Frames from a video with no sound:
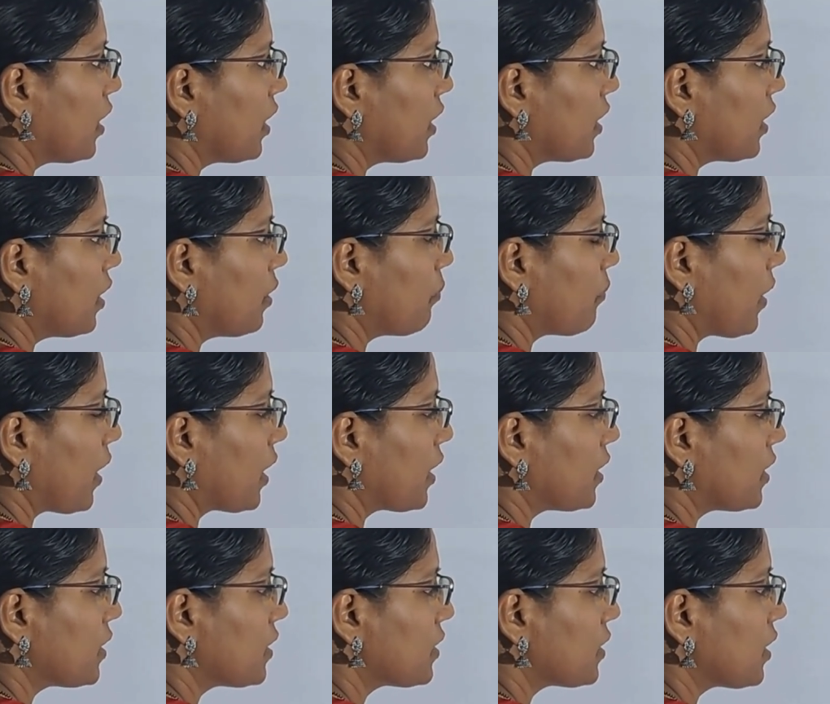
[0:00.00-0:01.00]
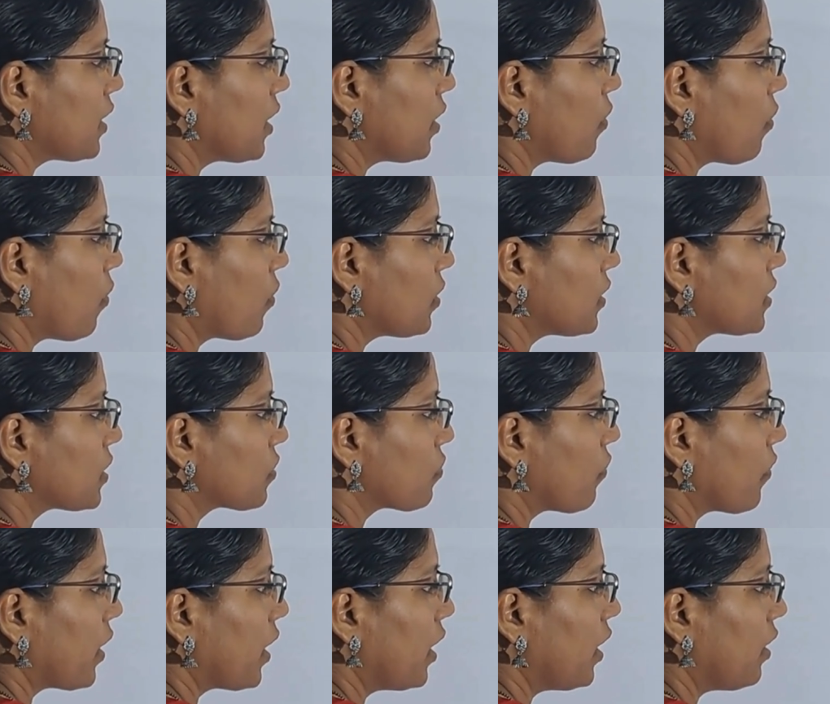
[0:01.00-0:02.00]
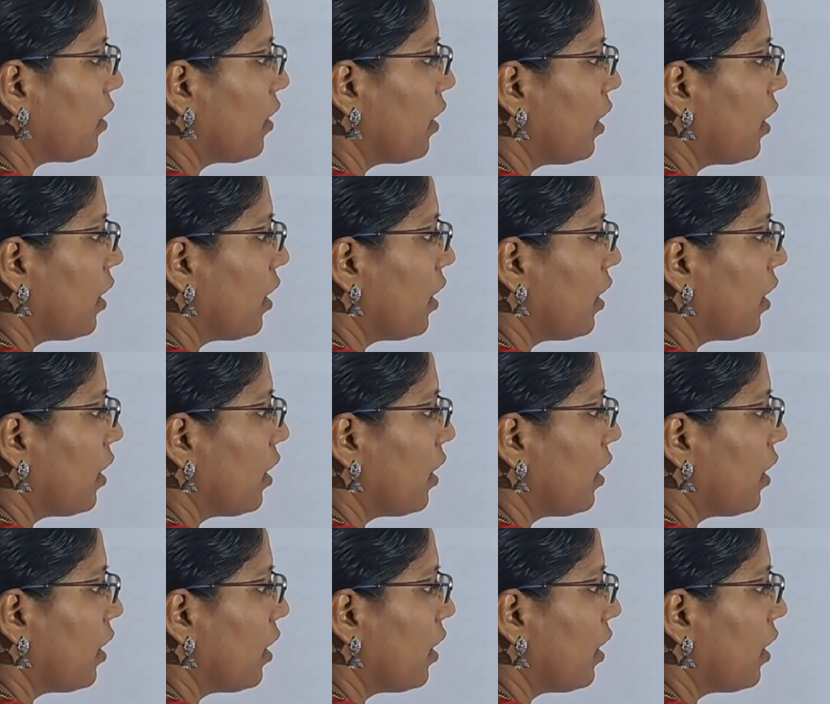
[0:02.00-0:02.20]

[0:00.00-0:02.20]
Here minus 3 whole square